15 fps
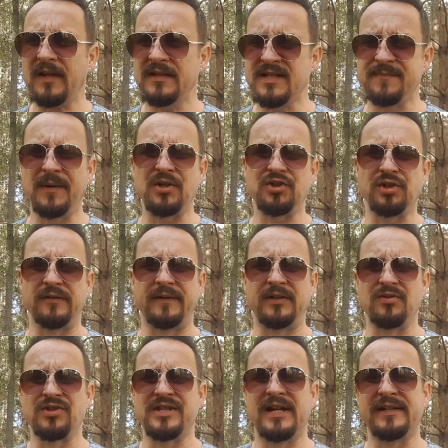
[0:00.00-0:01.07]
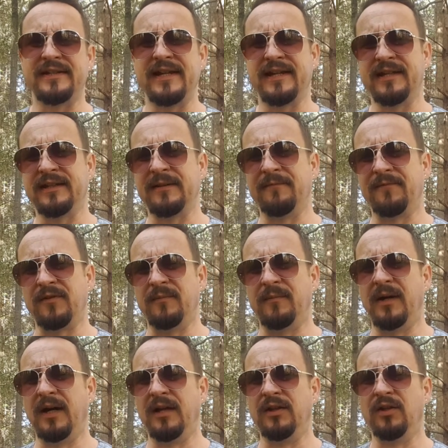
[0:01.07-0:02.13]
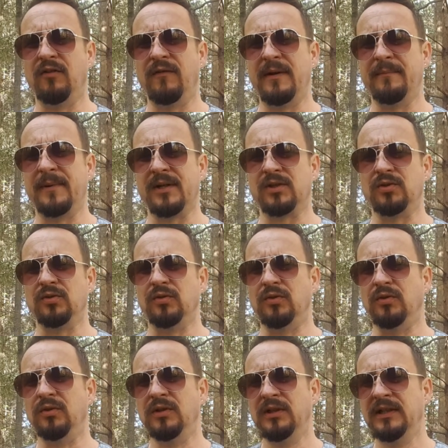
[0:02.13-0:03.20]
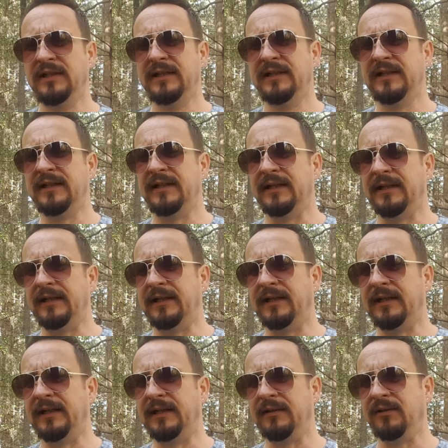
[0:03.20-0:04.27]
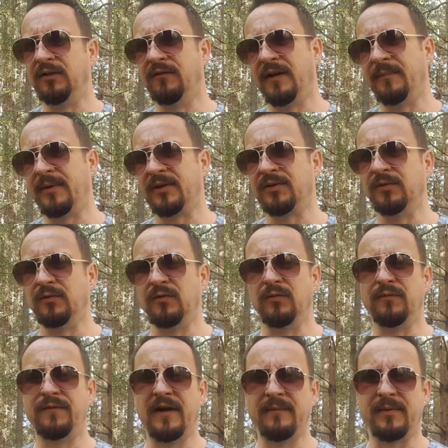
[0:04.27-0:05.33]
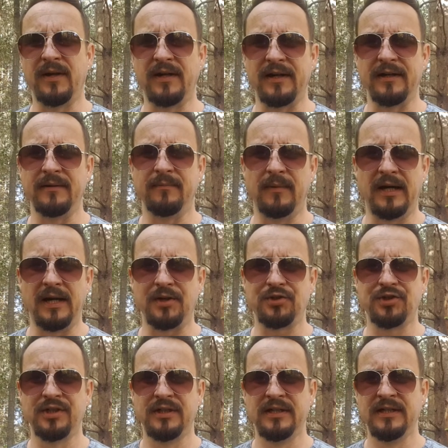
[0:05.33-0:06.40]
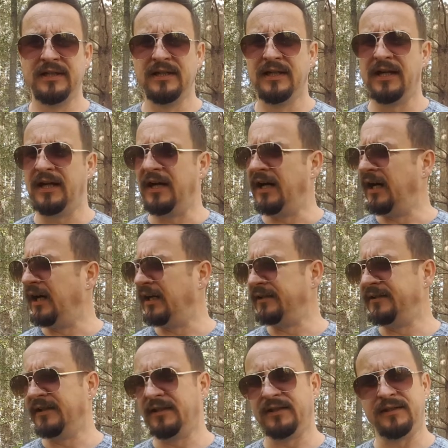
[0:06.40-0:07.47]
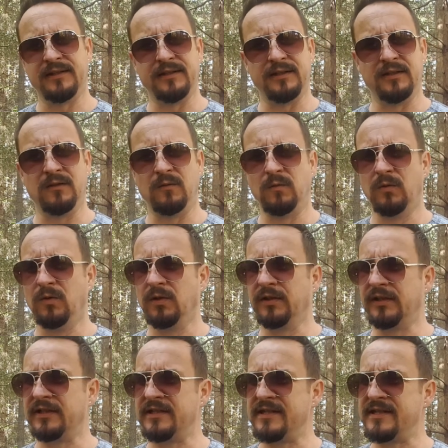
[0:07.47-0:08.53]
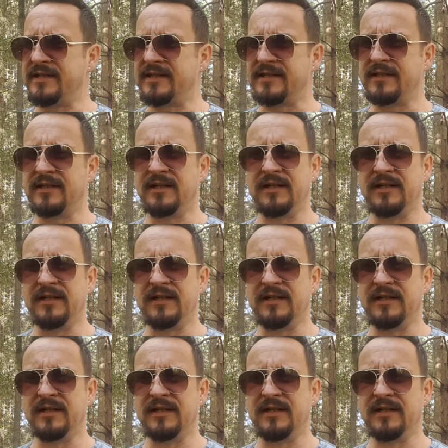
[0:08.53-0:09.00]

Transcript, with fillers: especially when you start taking them from uh, November to uh, November to February, March. Uh, that uh, water is